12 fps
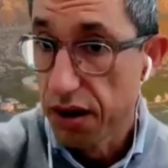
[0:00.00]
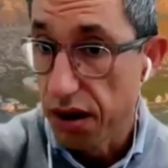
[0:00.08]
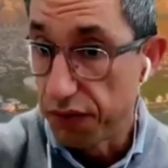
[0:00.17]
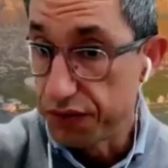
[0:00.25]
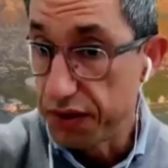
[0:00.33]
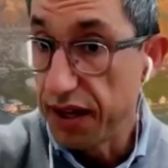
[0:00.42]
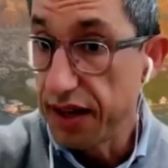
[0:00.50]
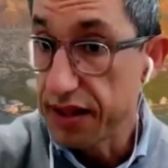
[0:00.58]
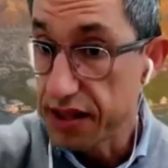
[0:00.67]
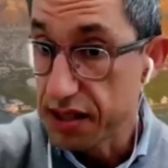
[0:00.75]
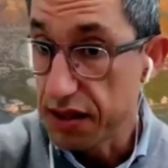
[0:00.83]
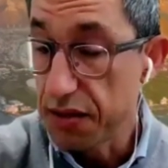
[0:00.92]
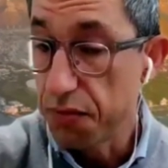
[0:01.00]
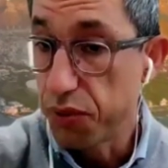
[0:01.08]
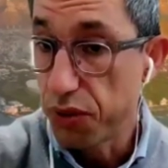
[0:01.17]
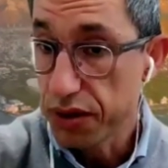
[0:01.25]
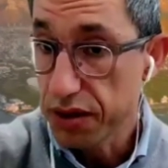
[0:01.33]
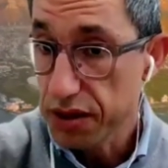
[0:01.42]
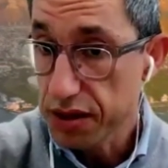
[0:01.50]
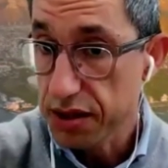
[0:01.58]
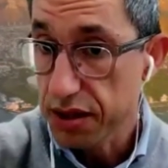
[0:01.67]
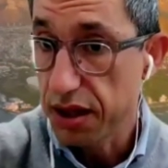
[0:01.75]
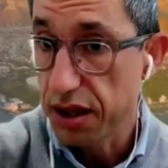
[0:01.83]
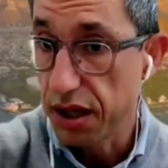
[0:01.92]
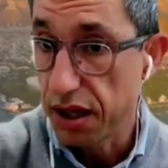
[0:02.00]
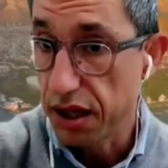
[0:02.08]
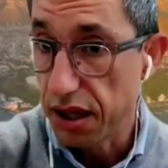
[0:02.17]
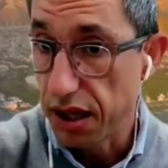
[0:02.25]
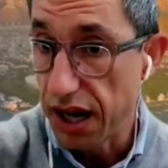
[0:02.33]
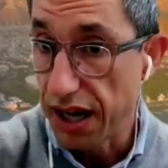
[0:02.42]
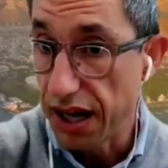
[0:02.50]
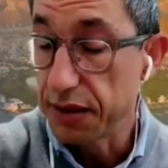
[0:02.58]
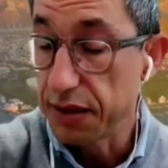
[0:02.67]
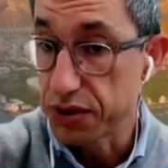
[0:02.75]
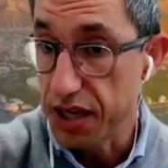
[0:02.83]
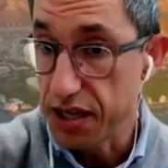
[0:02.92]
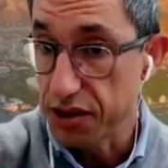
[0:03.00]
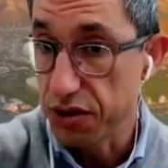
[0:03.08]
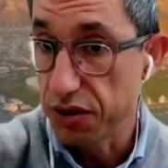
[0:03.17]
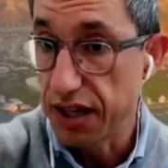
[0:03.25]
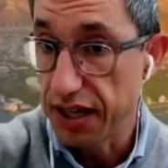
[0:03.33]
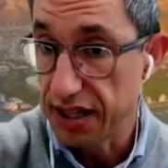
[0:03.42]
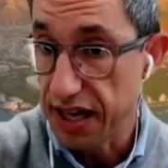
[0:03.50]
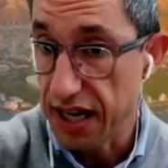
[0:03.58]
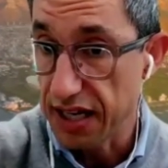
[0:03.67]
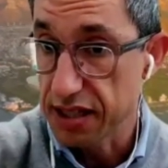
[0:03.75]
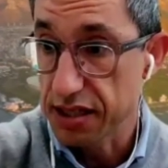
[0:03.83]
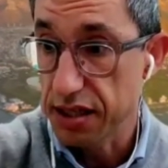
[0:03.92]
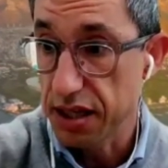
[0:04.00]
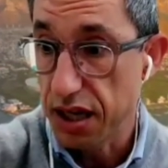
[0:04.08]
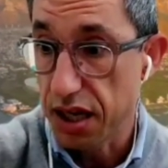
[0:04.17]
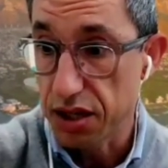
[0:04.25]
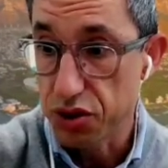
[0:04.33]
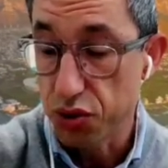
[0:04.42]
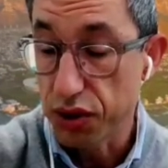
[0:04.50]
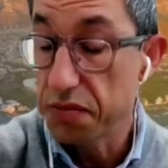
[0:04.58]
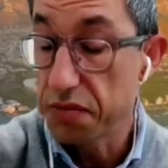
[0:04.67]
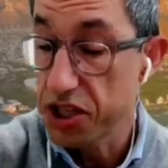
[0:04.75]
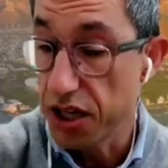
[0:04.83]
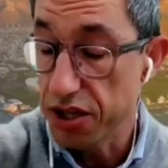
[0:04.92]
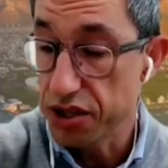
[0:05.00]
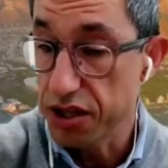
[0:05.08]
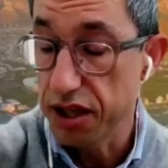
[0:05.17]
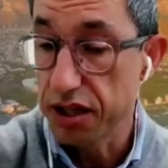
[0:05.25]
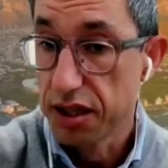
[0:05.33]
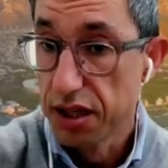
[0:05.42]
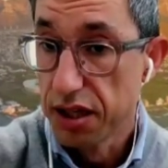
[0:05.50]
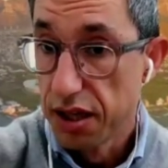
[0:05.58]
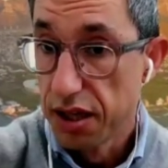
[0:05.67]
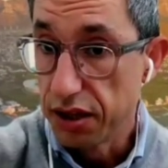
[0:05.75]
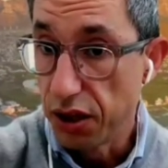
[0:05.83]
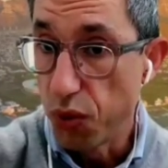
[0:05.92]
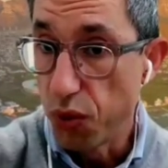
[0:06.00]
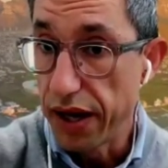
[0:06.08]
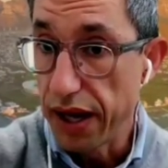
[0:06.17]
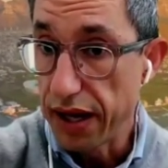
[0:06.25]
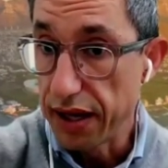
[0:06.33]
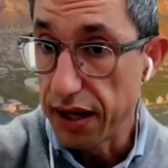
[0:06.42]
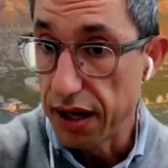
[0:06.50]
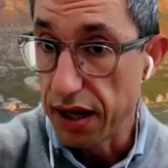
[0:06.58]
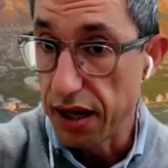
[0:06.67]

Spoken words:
of its importance and the potential that it has to keep changing the way